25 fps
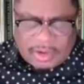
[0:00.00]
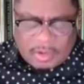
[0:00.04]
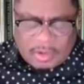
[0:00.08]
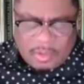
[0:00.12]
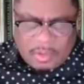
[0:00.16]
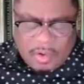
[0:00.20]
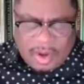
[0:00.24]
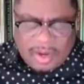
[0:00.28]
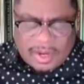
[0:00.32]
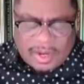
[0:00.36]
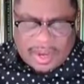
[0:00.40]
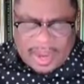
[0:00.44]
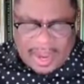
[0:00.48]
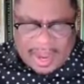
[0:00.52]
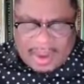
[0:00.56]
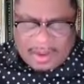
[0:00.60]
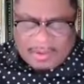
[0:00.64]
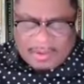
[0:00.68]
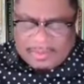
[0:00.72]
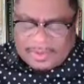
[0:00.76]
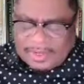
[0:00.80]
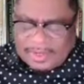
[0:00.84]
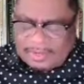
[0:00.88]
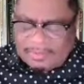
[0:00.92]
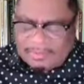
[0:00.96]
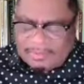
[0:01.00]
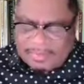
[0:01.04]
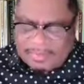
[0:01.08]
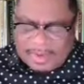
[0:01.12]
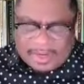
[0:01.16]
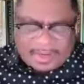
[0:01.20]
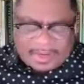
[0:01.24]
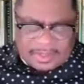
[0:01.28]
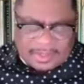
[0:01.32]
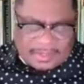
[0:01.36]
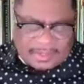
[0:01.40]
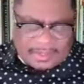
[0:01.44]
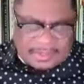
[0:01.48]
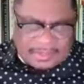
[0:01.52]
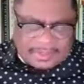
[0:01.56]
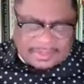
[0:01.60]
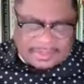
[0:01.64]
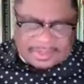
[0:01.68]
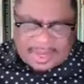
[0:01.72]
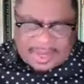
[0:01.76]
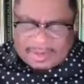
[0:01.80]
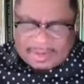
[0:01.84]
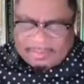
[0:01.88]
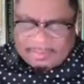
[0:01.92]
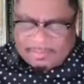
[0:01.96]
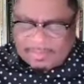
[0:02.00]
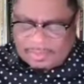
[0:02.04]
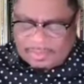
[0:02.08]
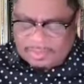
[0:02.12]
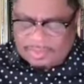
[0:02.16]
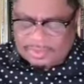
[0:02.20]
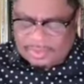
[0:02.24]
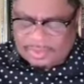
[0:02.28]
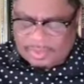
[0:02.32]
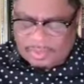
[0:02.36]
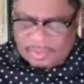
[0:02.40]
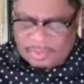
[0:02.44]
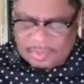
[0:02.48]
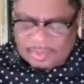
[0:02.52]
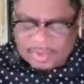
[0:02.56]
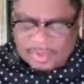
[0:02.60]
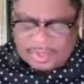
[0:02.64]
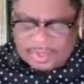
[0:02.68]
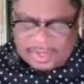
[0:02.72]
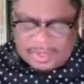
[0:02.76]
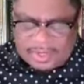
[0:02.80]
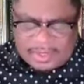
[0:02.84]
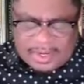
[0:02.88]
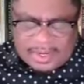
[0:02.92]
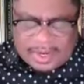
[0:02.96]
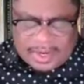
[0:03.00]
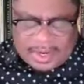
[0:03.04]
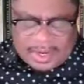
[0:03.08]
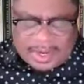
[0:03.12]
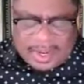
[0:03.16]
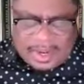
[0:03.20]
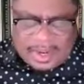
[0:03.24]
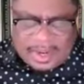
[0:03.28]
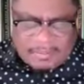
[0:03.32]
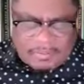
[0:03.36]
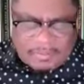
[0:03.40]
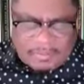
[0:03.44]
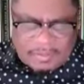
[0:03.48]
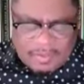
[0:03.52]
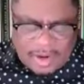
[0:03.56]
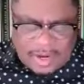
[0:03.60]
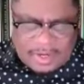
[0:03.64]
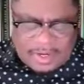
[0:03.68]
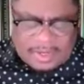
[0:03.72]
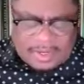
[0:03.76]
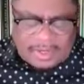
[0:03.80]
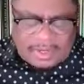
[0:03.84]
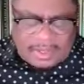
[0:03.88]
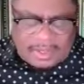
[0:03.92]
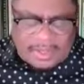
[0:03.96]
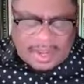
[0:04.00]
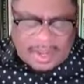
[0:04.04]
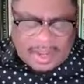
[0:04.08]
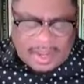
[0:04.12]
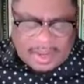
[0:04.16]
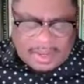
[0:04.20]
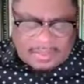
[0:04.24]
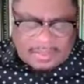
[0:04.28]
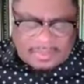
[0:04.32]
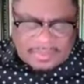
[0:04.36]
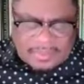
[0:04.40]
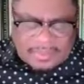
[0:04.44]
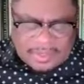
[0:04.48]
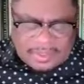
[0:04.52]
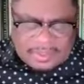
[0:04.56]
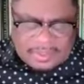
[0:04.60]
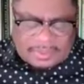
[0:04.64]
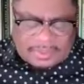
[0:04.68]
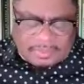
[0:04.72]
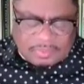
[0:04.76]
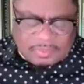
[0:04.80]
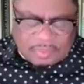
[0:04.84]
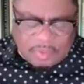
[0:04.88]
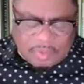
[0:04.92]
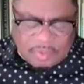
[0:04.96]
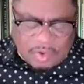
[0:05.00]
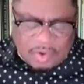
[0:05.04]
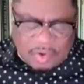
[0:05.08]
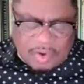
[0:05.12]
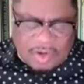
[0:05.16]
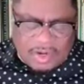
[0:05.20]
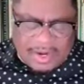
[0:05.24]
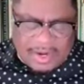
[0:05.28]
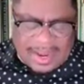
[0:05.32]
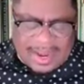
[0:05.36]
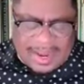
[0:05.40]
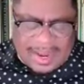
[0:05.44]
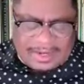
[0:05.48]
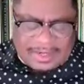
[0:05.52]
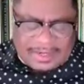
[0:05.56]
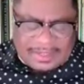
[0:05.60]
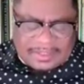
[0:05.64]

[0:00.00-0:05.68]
going out and making disciples, Lord, and running this world,